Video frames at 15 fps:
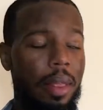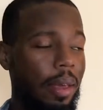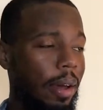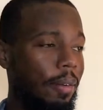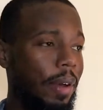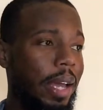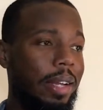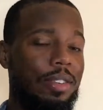
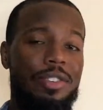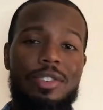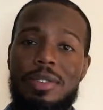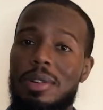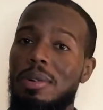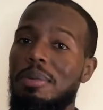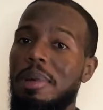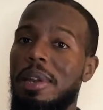I've had
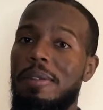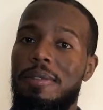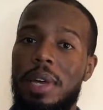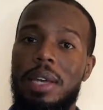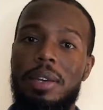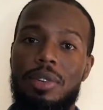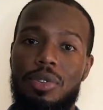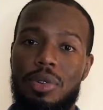so many
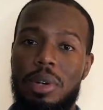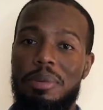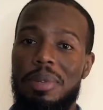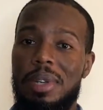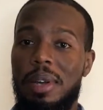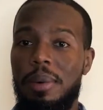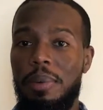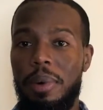Vegas trips
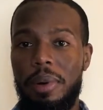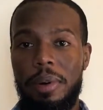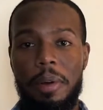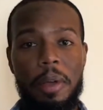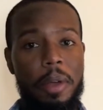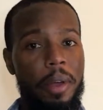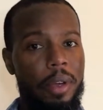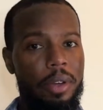that
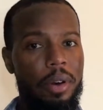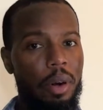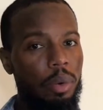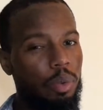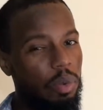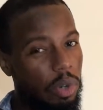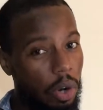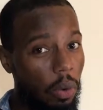were,
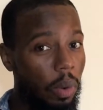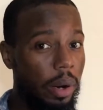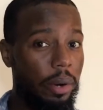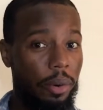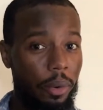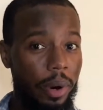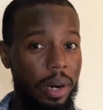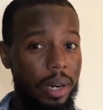going
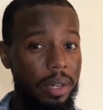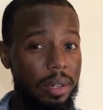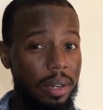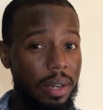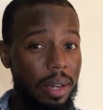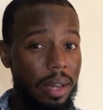great.